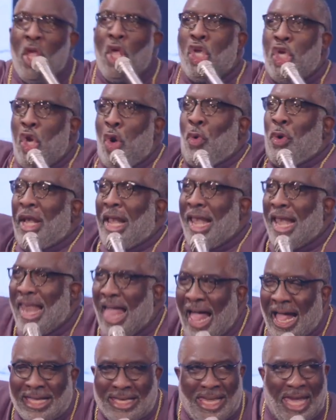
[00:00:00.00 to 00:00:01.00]
You
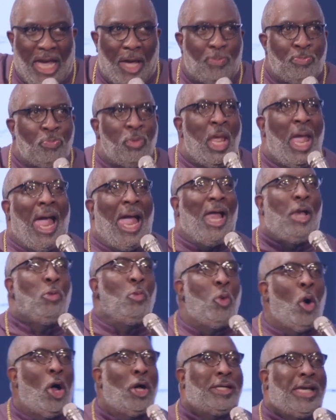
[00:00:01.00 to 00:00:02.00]
lock it and
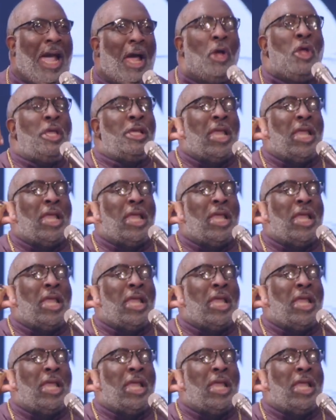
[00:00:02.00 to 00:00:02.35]
walk out.